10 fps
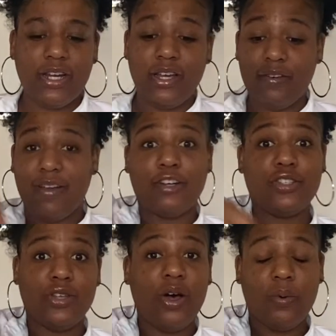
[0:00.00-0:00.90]
of our
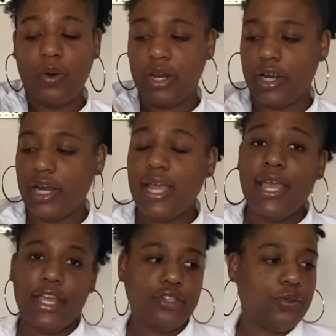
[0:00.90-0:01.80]
salt water,
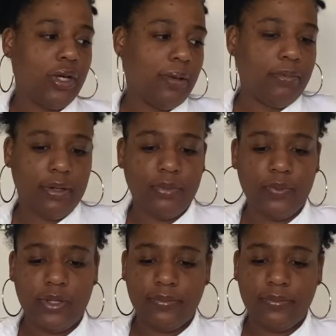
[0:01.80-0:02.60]
into cup number 1.